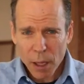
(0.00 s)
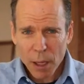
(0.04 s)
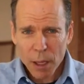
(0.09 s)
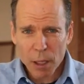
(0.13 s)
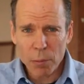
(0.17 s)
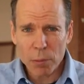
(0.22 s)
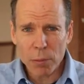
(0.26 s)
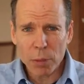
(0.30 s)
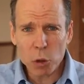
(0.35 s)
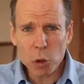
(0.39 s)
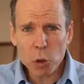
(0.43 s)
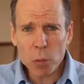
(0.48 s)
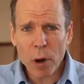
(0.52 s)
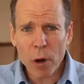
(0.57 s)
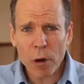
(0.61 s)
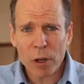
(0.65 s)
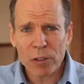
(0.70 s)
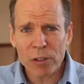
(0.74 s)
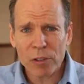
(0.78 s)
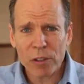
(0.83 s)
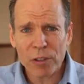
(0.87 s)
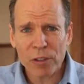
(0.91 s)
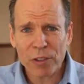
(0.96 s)
and
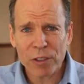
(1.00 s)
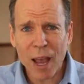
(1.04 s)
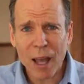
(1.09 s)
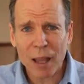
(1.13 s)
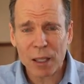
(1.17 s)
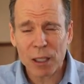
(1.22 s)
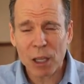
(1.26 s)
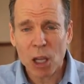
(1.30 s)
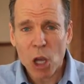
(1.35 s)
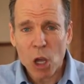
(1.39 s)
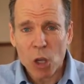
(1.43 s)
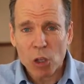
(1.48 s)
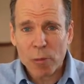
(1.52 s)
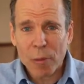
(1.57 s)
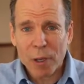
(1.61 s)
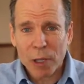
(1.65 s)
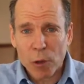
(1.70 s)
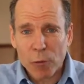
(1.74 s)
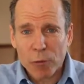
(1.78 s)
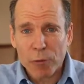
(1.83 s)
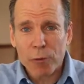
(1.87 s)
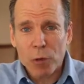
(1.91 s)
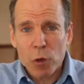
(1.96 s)
blueberries in the salad. So
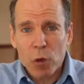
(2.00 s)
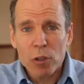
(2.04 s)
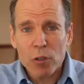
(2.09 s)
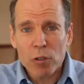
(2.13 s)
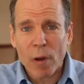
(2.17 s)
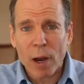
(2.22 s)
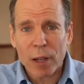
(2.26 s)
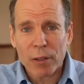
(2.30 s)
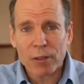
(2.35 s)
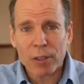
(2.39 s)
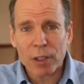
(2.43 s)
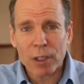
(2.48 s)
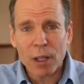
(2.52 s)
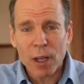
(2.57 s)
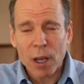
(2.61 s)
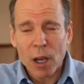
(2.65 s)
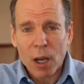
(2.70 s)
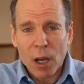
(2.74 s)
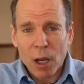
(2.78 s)
make a fruity dressing,